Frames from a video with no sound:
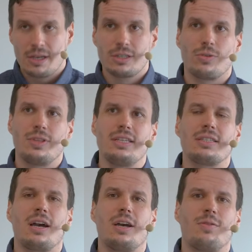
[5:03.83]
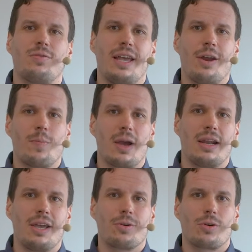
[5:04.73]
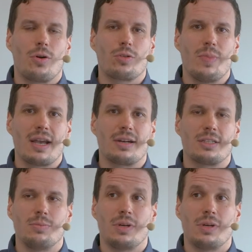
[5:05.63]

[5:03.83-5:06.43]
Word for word: So this kind of layer-by-layer -layer growth mechanism